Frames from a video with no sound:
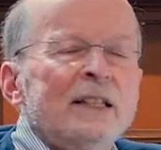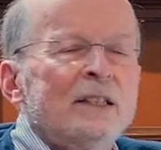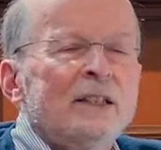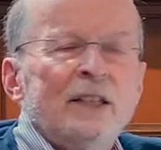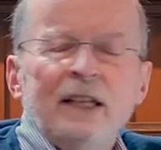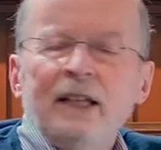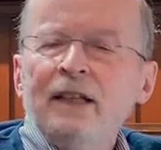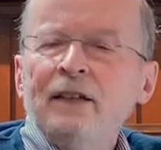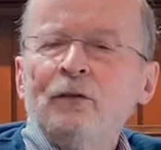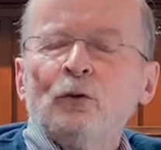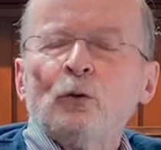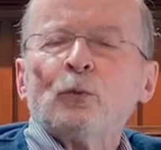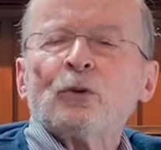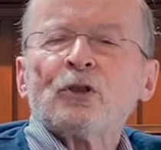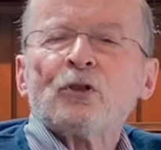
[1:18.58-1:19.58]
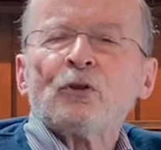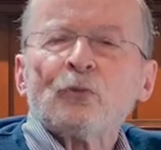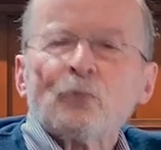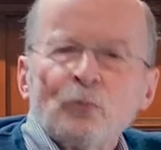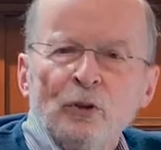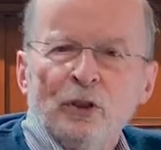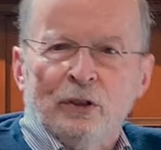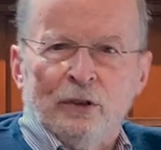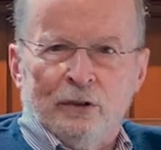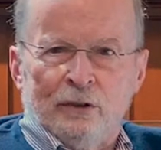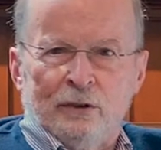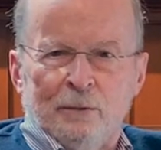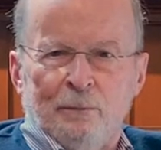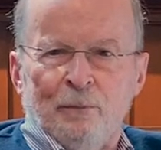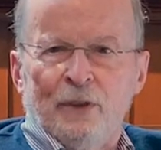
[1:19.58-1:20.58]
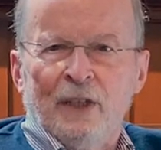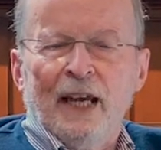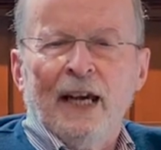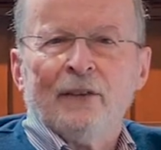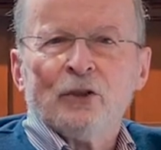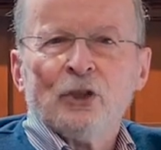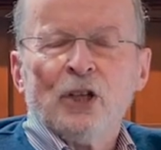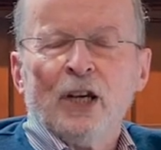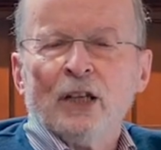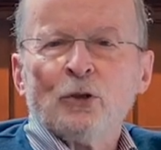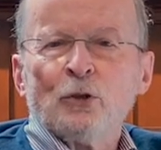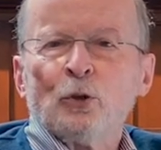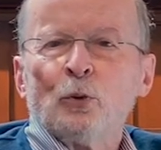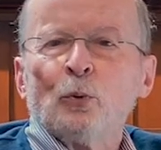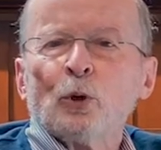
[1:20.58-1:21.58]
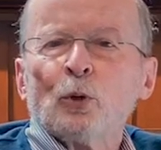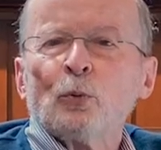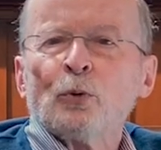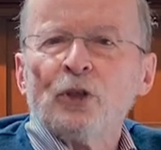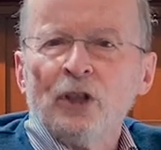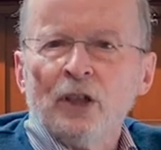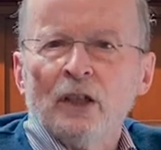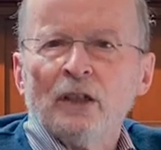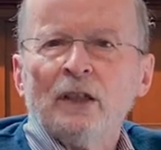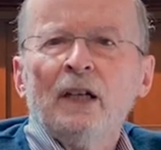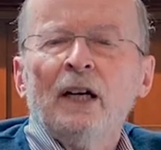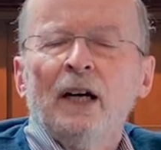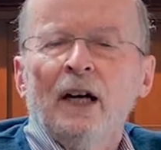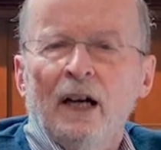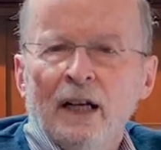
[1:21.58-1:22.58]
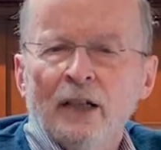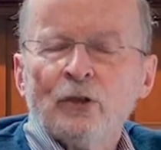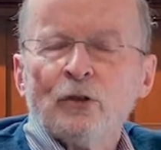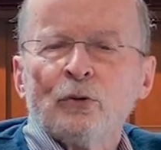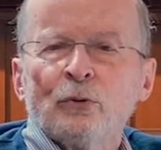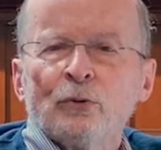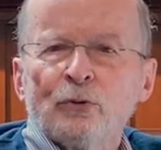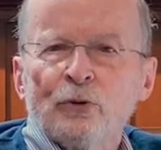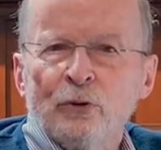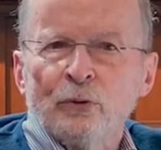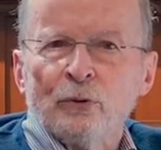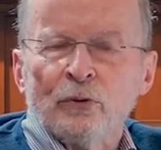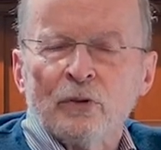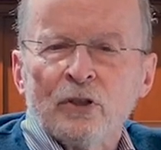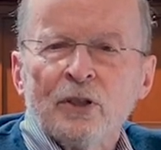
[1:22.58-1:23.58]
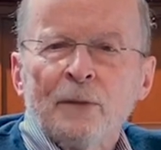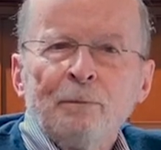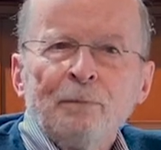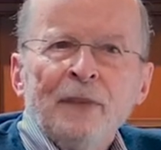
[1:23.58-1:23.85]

Dave was thrilled to have a chance to work with young high school students.